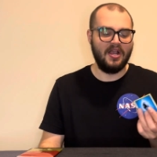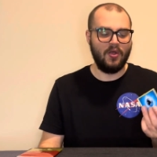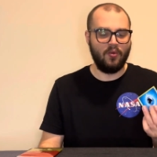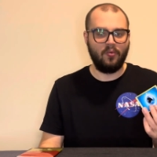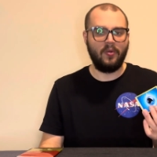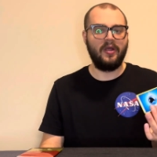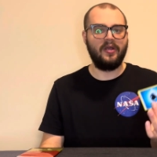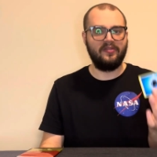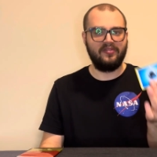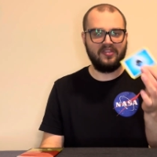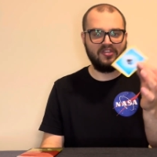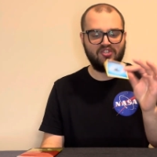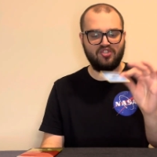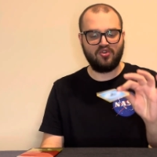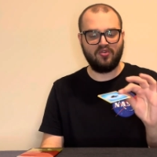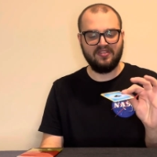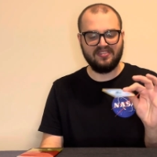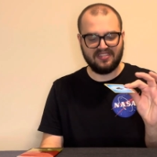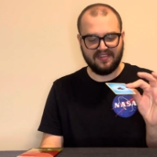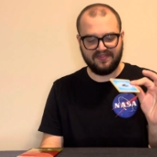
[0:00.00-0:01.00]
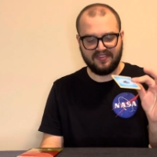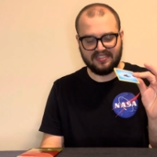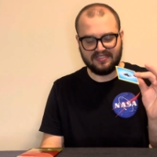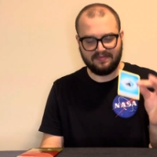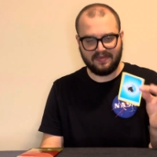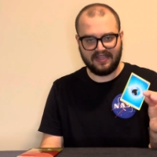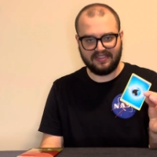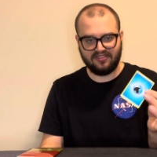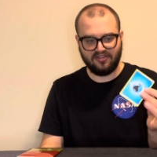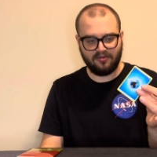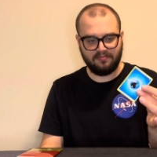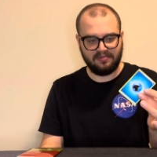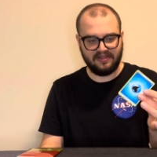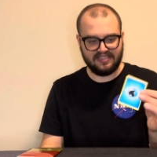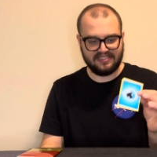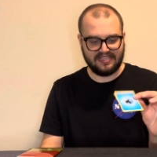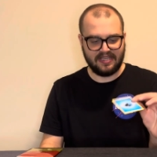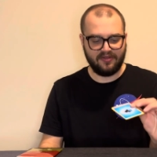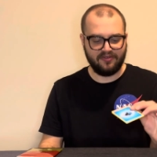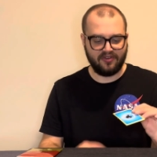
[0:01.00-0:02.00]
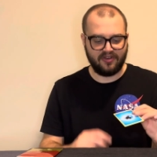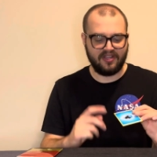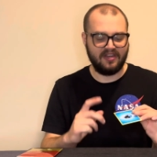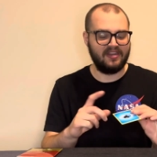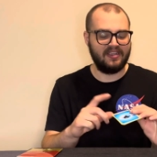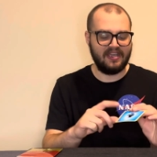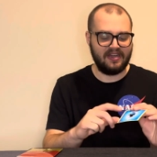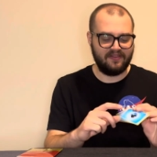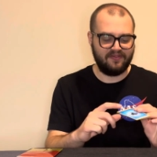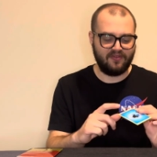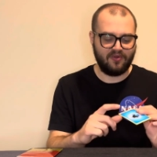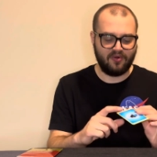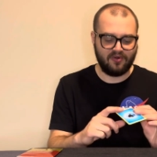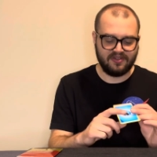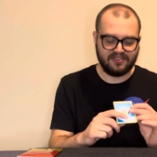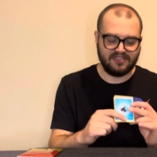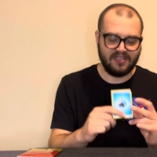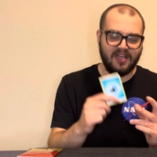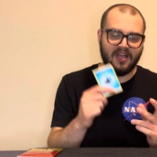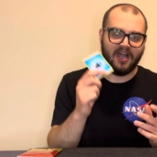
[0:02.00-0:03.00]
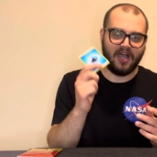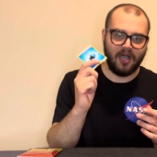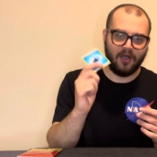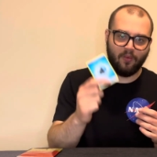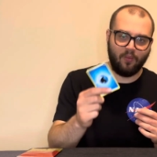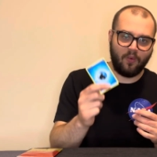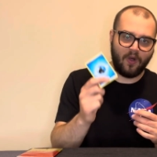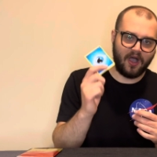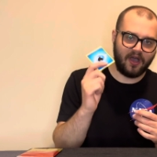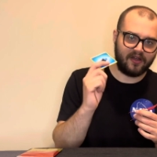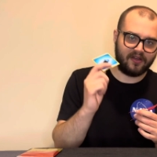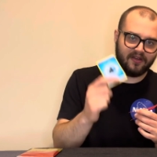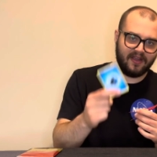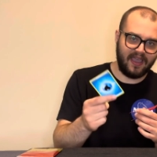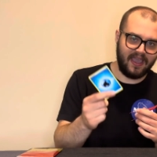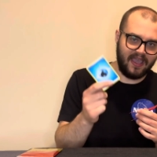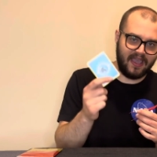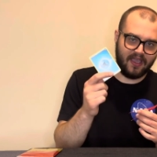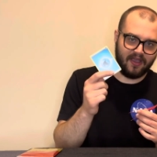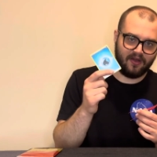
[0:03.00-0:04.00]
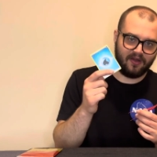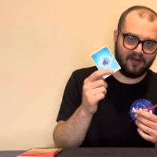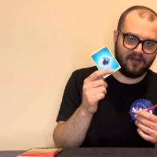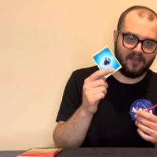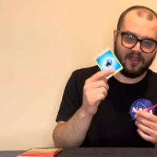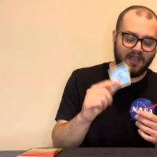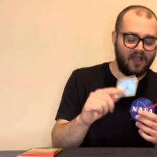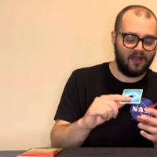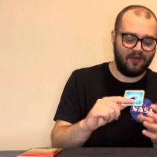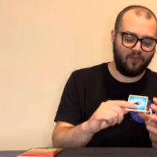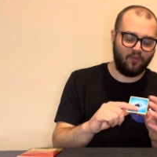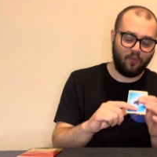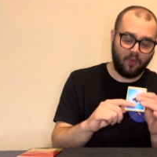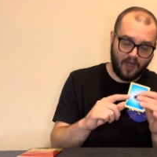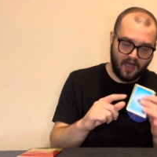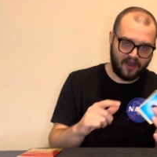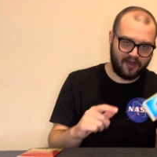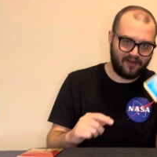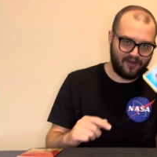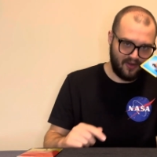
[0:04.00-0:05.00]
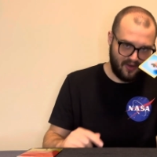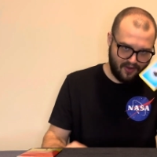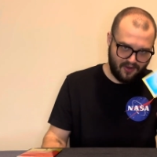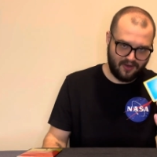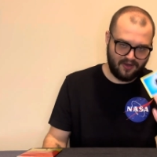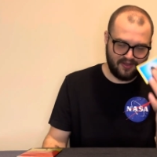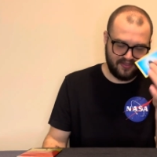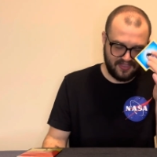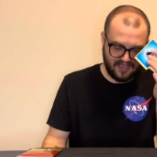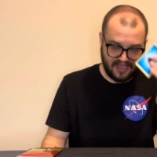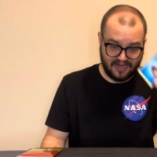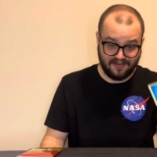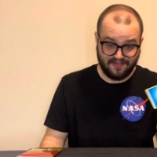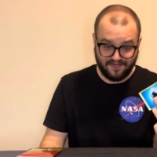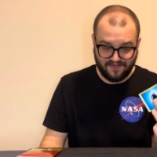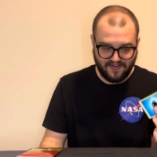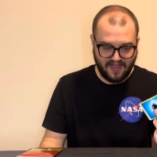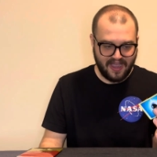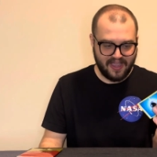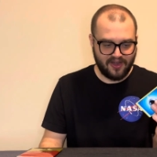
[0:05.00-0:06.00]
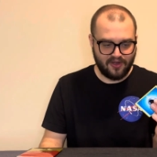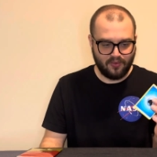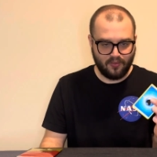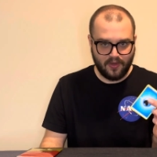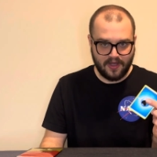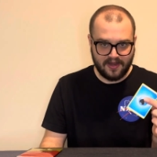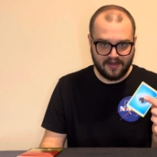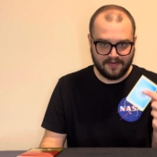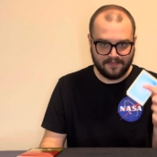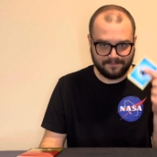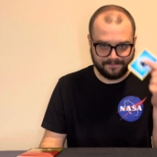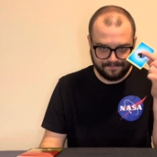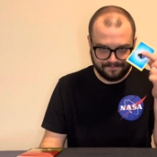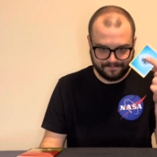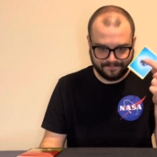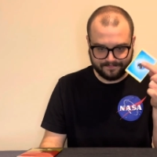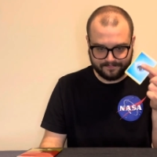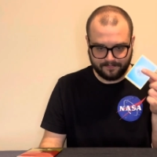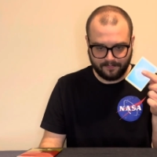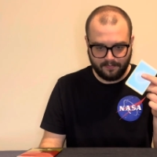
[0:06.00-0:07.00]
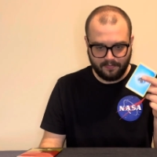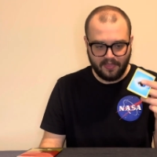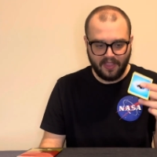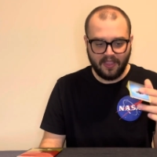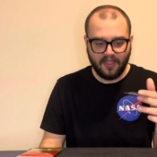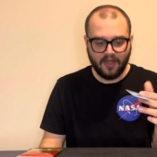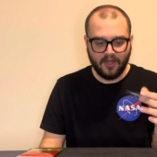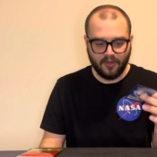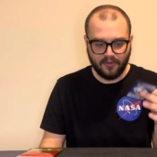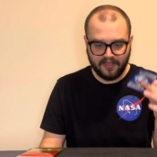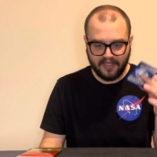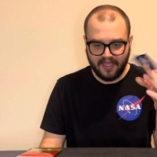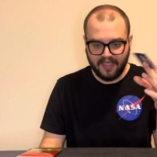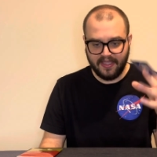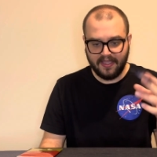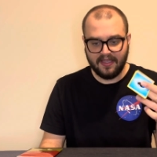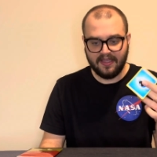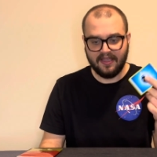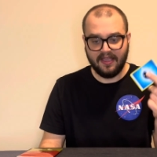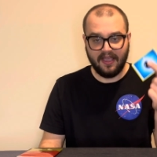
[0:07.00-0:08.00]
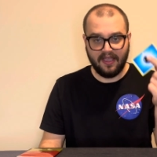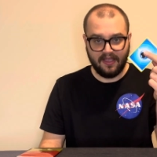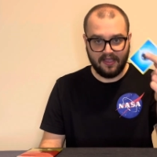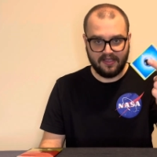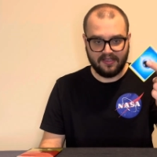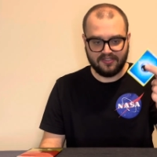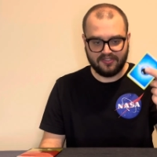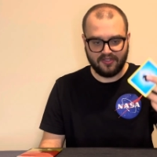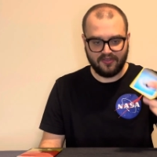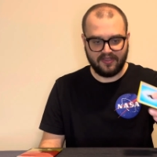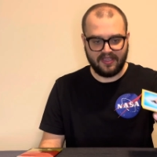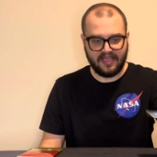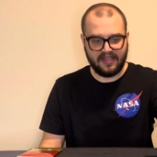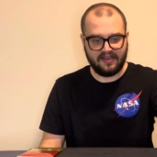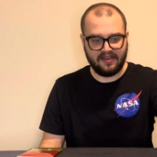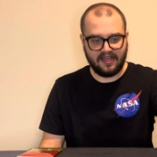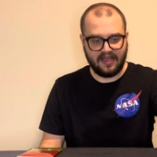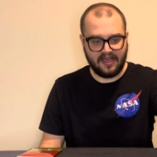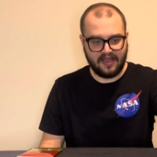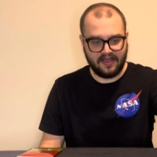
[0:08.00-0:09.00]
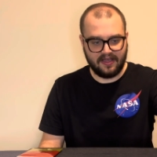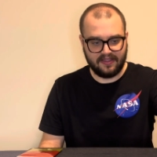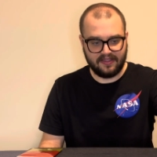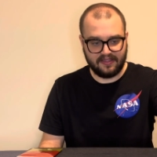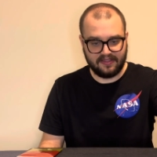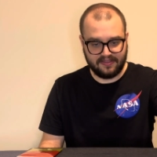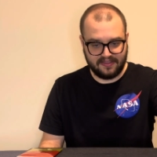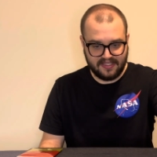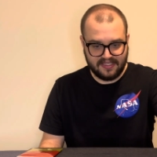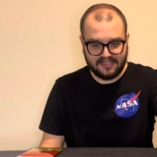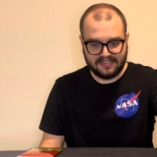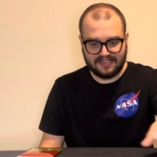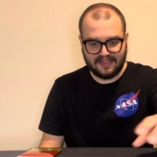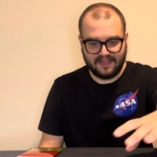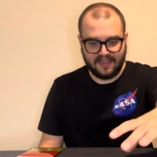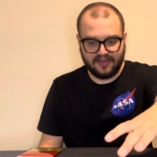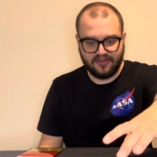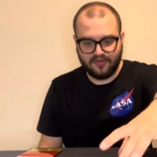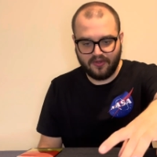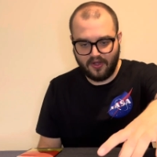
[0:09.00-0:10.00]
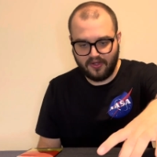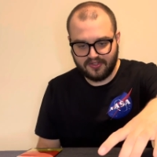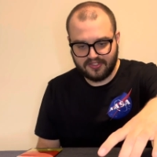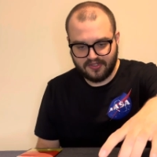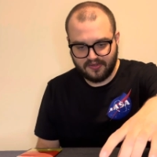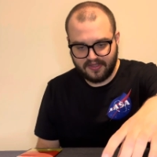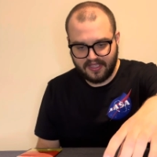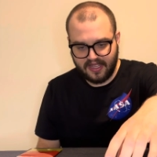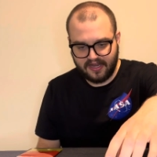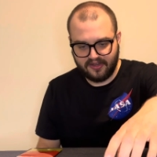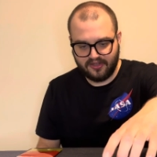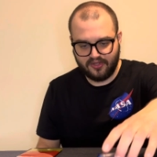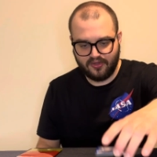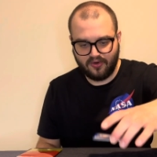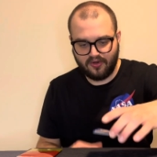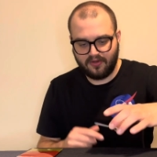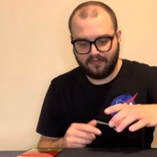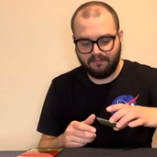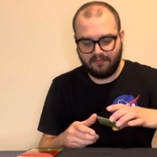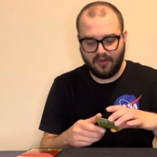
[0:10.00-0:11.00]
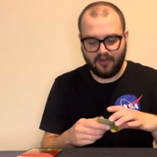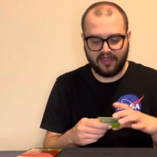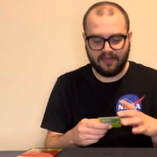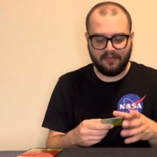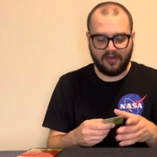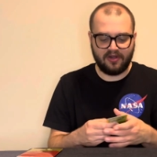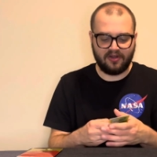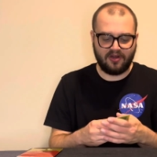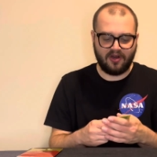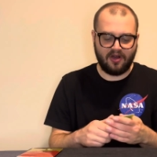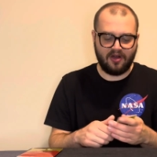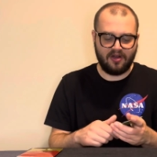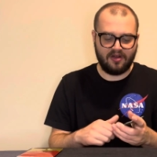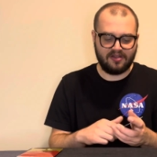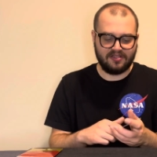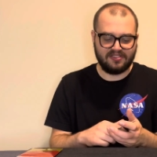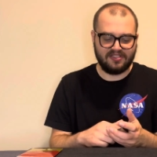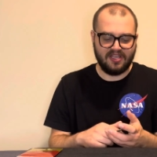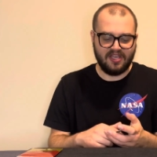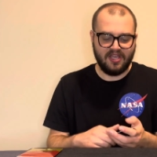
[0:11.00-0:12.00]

where the choice of the spectator plays out. You're going to get, of course, a water, air, a water, earth, and fire one. Okay, so you get uh, these, and then you also get your Pokemon cards,